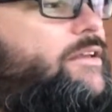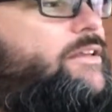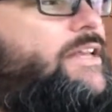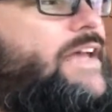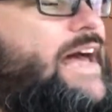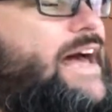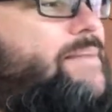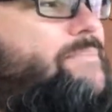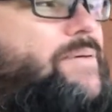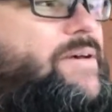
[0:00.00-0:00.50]

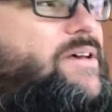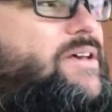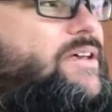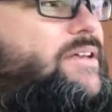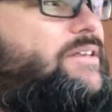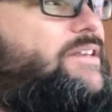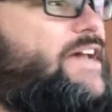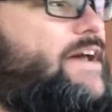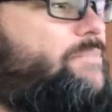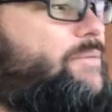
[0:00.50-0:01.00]
tap
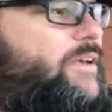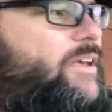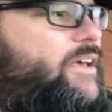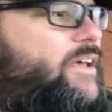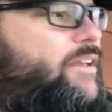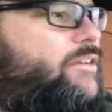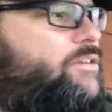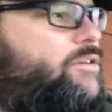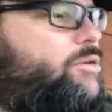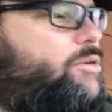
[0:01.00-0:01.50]

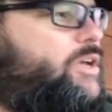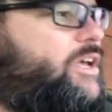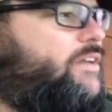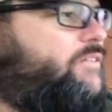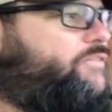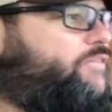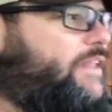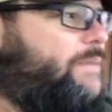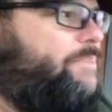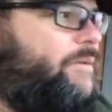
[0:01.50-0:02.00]
again, nuke
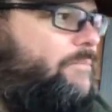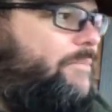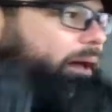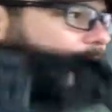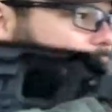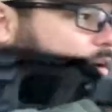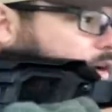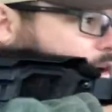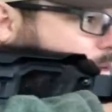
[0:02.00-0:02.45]
it, flip it back